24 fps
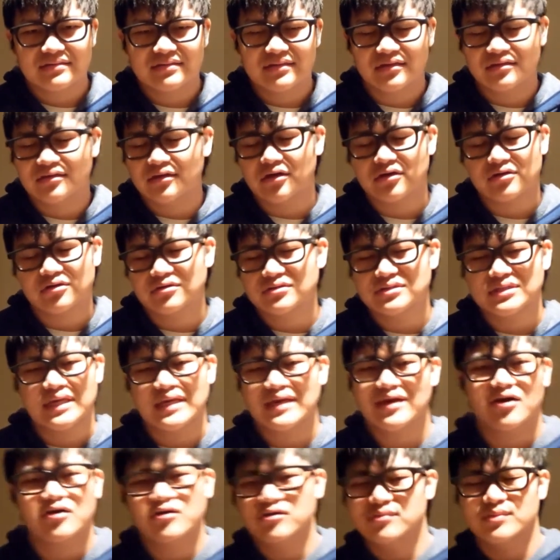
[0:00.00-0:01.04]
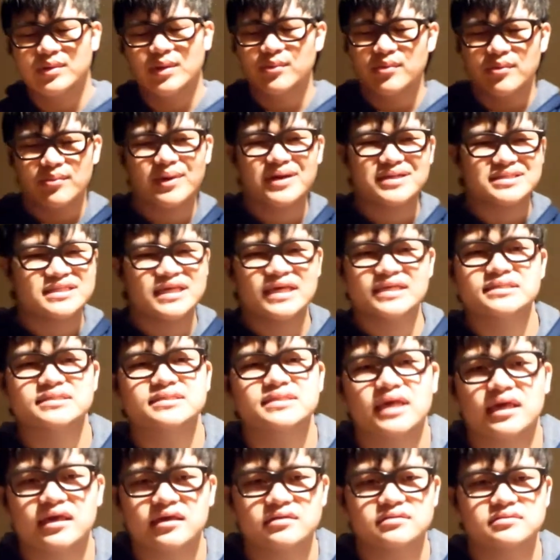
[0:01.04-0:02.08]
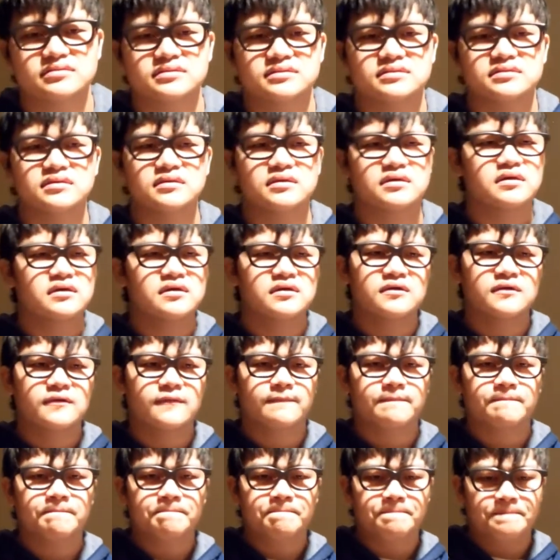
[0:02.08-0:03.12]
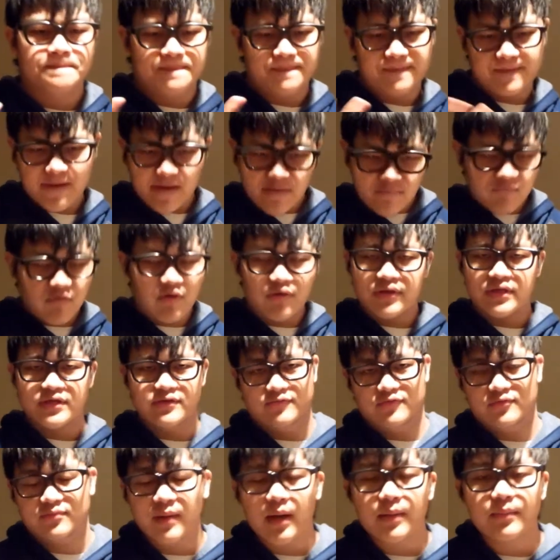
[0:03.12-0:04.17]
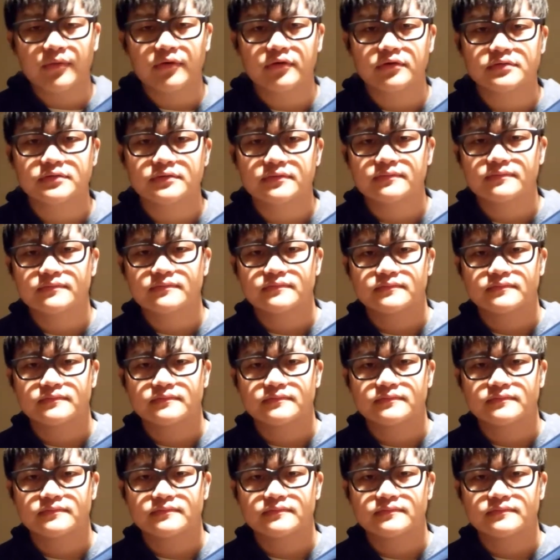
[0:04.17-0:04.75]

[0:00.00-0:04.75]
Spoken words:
The doctor saying, "I only remember about 10 seconds of what he remembers."